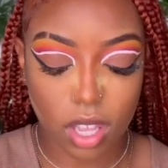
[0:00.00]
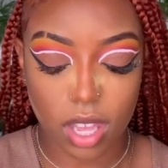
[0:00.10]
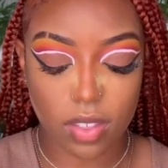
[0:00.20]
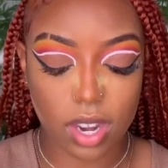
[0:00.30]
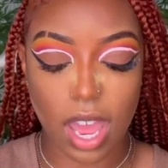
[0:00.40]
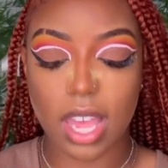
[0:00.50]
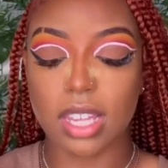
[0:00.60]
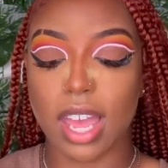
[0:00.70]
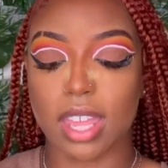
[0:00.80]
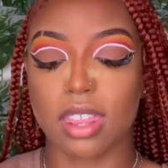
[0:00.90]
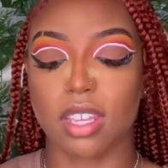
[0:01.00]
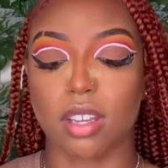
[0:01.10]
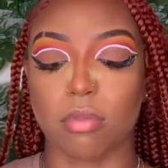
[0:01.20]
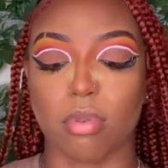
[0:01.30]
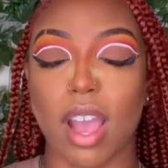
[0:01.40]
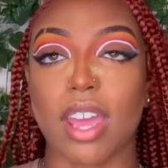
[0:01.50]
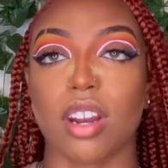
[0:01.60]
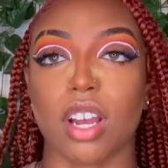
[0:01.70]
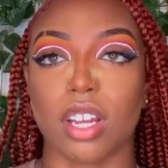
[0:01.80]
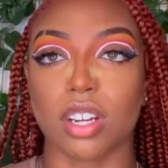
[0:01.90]
And then I like the
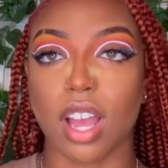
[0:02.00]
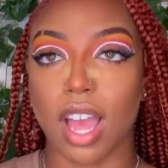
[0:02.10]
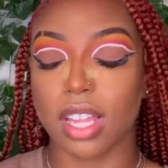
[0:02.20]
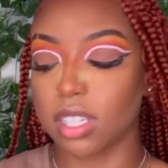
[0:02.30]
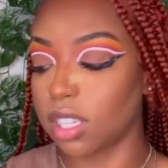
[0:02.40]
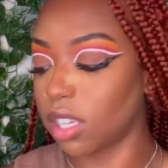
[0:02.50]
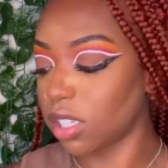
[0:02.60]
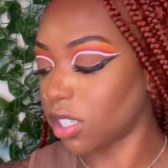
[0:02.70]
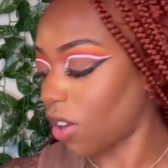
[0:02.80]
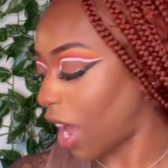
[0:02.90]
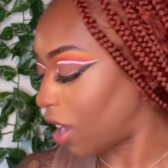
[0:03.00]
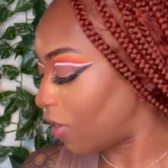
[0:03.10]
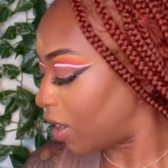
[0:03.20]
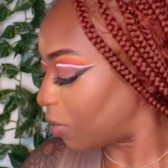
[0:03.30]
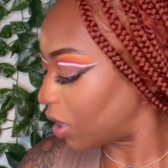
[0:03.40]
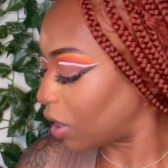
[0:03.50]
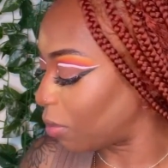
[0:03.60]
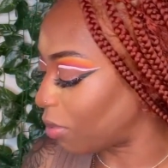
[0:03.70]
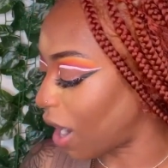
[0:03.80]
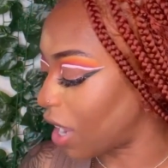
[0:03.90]
brighter under eye look, so I go in with a
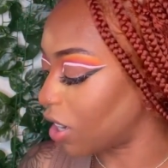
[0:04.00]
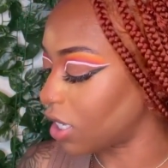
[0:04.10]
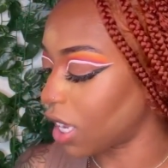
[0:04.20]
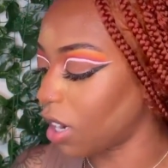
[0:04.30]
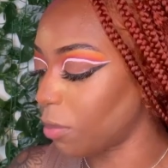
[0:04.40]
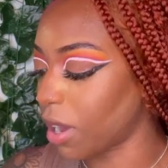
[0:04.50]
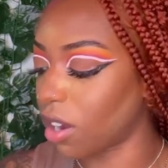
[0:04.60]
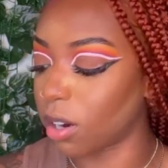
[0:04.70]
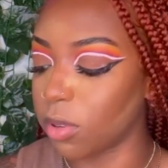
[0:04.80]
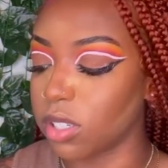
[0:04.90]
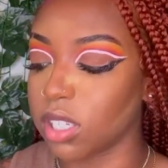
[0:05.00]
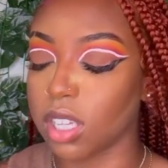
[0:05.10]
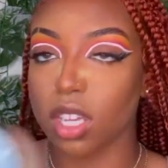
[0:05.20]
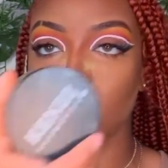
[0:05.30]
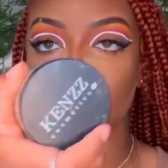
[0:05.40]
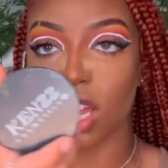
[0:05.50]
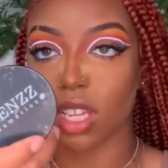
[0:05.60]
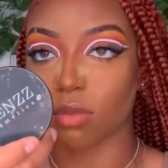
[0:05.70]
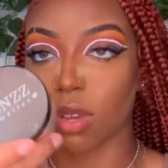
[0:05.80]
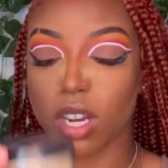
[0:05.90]
brighter setting powder. I'm using the Kenzz
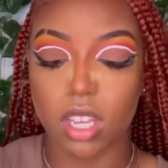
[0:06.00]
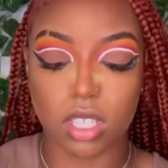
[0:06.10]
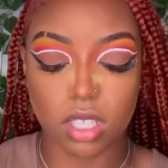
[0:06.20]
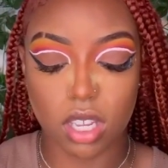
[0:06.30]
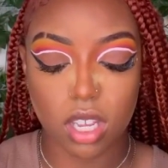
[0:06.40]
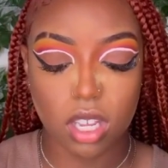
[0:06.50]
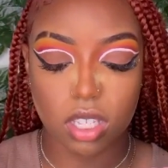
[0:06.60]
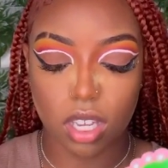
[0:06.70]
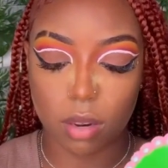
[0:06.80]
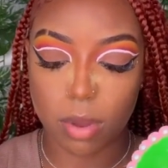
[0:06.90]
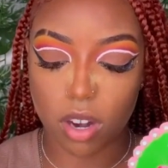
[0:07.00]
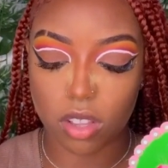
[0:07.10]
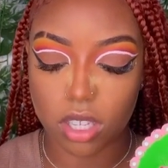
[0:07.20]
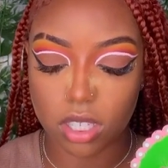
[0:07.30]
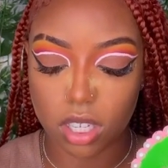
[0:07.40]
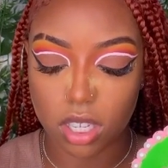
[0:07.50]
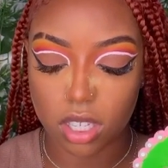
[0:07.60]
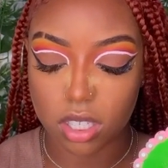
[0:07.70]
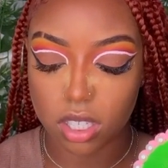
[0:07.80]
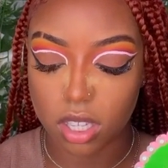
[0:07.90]
Cosmetics setting powder. This
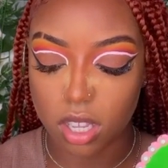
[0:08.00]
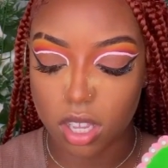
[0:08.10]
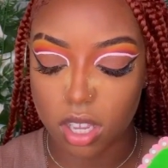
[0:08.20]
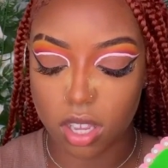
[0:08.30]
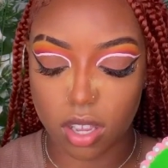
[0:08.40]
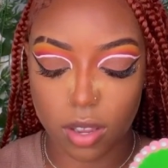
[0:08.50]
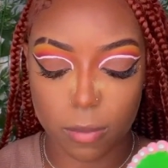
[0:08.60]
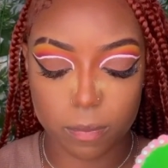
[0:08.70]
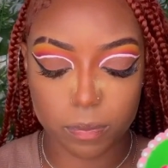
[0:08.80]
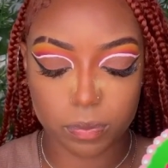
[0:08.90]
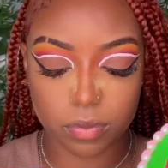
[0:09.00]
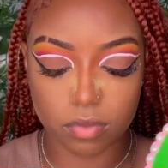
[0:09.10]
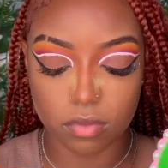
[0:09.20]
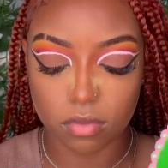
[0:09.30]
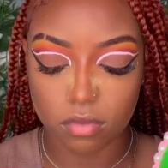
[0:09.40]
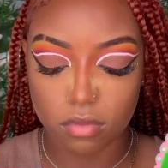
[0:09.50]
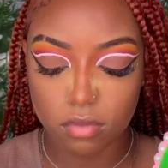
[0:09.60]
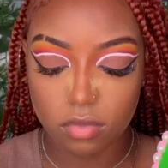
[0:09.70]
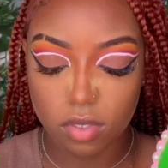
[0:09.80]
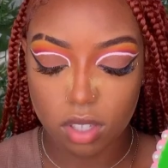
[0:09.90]
is the,
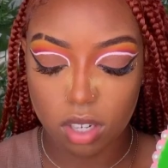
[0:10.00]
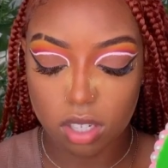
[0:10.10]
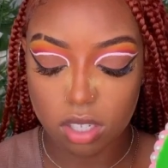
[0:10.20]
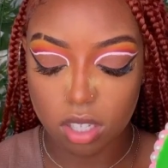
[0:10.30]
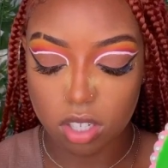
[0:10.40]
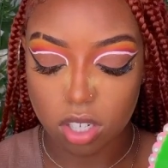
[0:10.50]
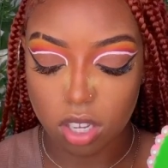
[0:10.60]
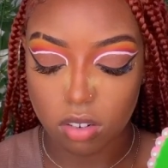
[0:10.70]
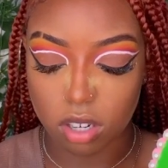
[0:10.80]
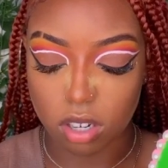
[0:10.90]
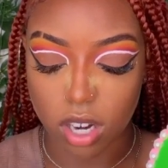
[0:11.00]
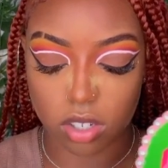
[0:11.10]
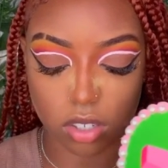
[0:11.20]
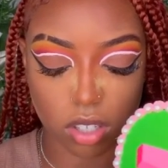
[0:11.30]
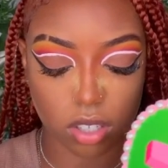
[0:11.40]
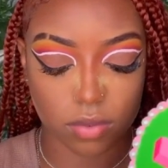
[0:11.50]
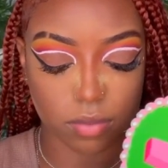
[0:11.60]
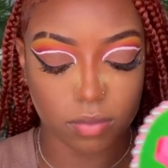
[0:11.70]
it doesn't say the shade on here actually.